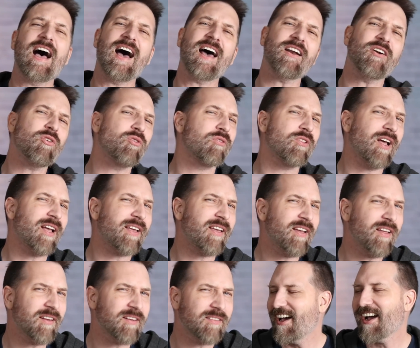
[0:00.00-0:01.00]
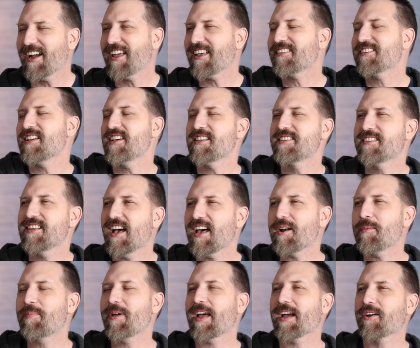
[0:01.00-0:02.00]
I don't like it. I guess it's not
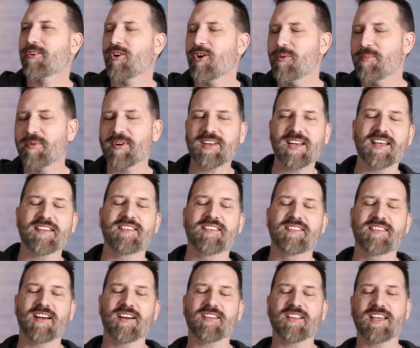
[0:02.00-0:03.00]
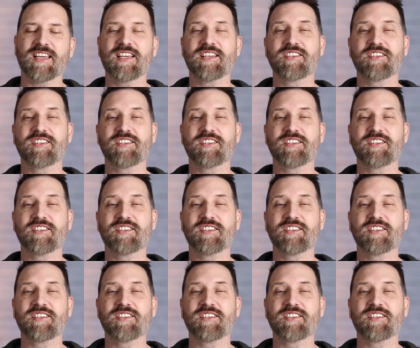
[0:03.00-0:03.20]
a bad Chromebook necessarily.